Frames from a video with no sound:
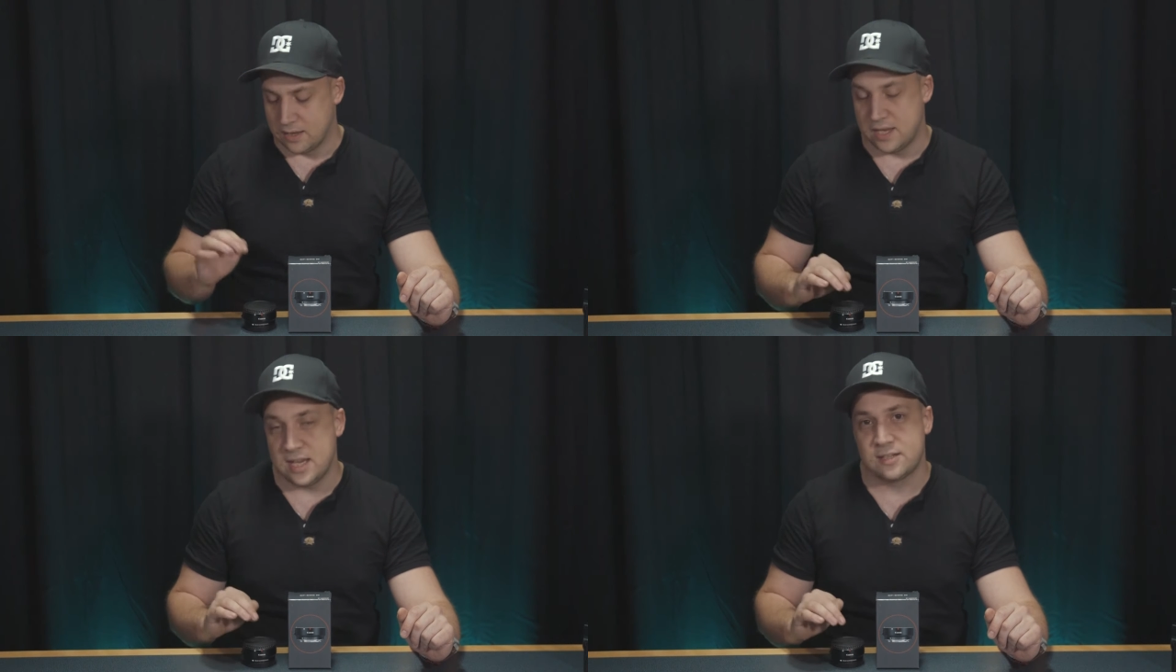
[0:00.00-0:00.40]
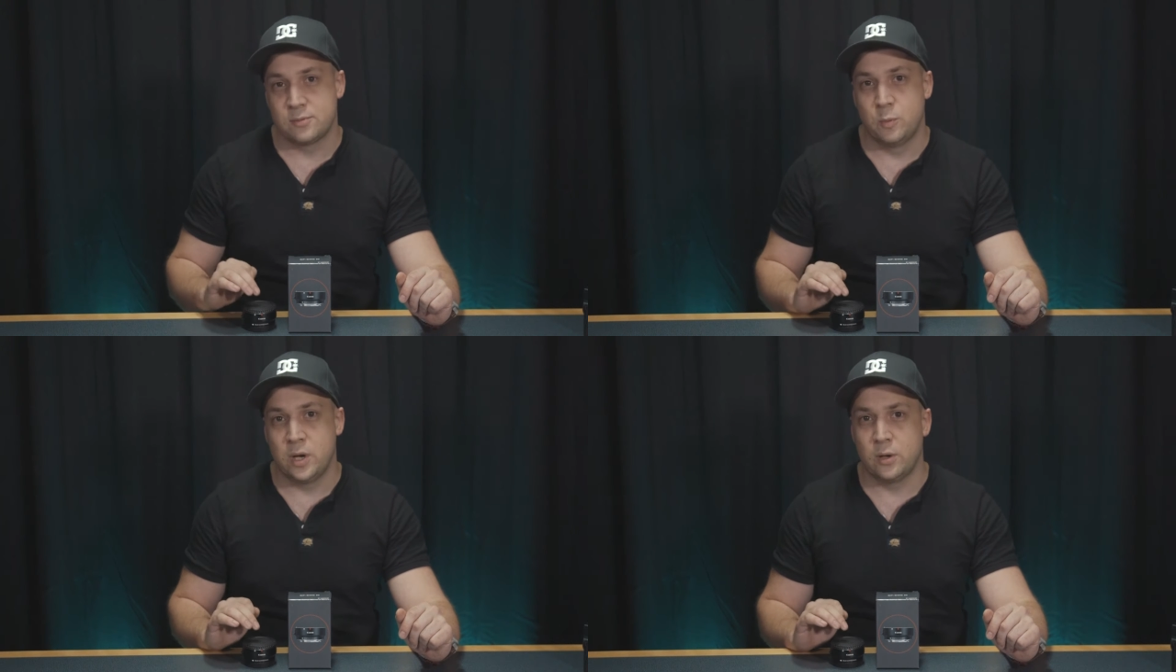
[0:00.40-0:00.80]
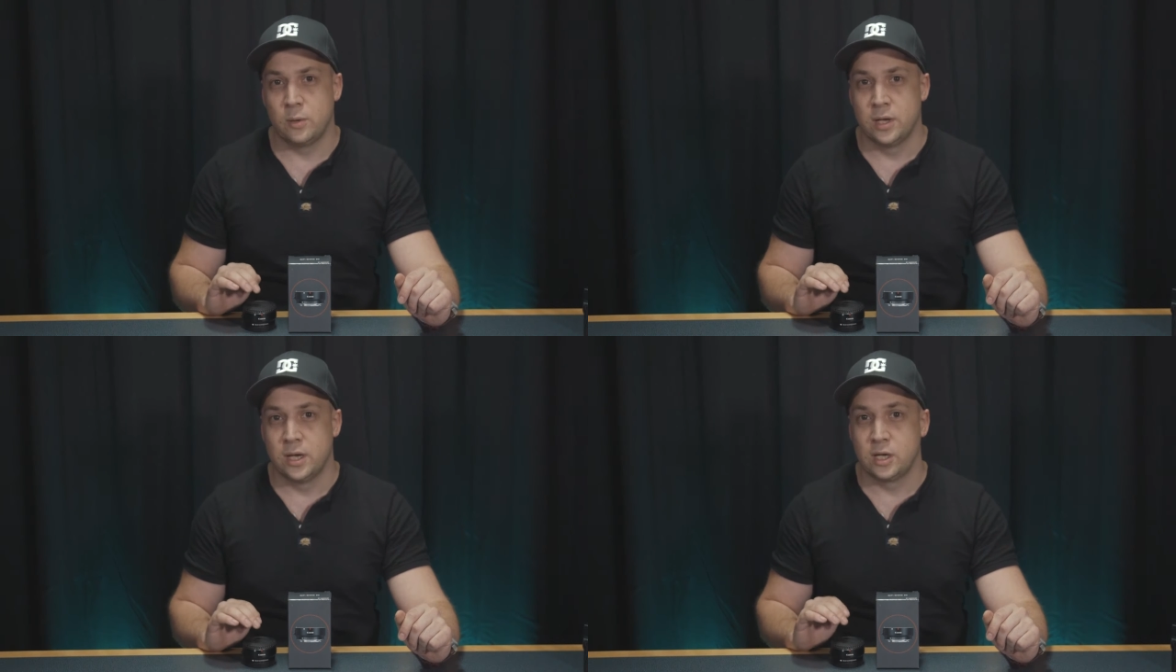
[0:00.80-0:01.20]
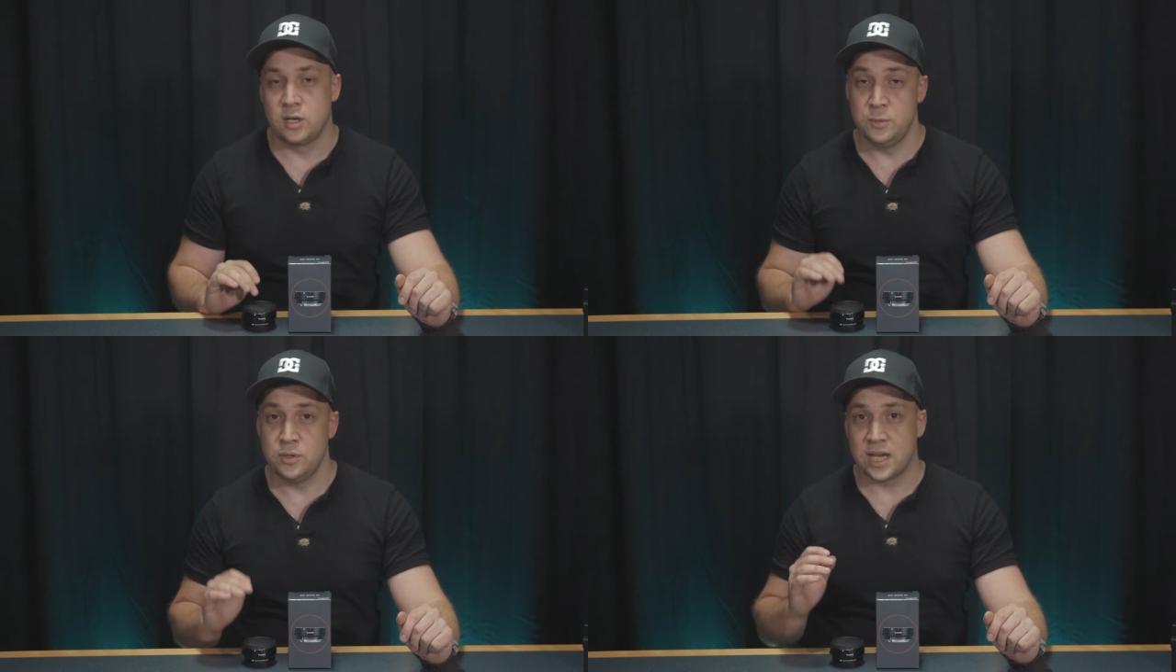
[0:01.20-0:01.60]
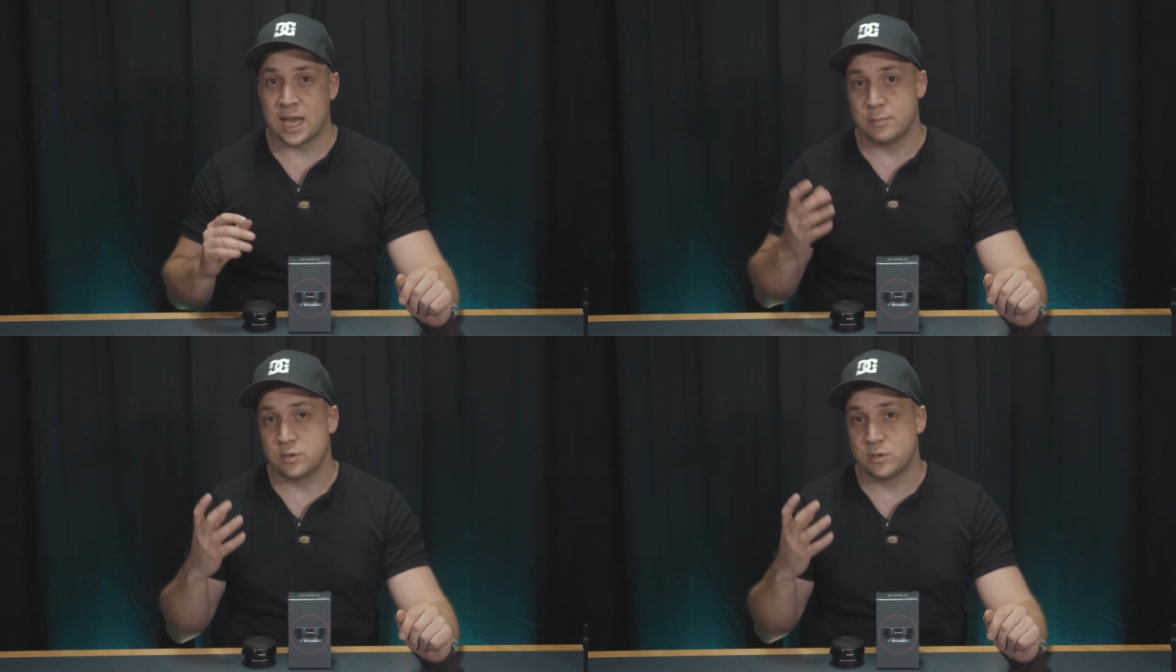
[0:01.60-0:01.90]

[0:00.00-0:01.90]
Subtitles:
this will communicate